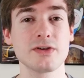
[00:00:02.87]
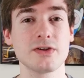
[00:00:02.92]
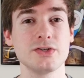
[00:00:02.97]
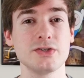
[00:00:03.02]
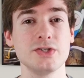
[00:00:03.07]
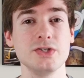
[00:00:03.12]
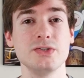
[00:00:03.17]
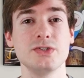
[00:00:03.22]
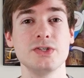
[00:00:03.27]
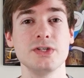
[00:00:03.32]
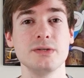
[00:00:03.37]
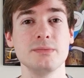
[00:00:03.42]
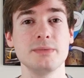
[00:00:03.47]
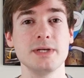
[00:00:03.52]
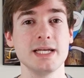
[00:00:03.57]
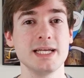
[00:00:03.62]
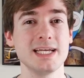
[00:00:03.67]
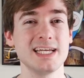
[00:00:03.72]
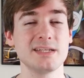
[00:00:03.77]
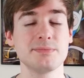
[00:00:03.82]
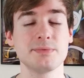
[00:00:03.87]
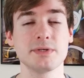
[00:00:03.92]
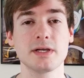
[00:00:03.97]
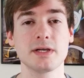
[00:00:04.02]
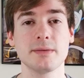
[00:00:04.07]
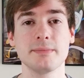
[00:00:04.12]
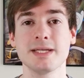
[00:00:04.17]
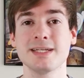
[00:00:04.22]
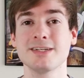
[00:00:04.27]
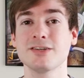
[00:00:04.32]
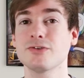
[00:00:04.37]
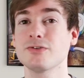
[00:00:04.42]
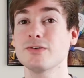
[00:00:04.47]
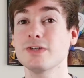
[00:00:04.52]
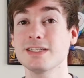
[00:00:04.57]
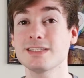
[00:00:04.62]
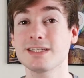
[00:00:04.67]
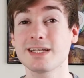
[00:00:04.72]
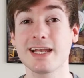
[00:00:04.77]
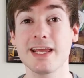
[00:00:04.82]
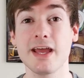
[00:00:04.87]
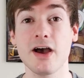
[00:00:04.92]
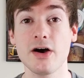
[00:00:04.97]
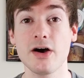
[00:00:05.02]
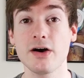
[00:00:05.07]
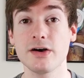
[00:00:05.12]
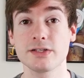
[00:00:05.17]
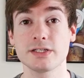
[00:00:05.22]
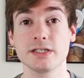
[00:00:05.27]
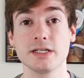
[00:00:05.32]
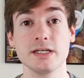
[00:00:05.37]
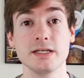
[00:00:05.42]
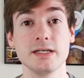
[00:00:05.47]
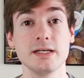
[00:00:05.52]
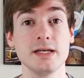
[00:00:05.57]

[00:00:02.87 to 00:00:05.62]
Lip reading: on YouTube is becoming increasingly harder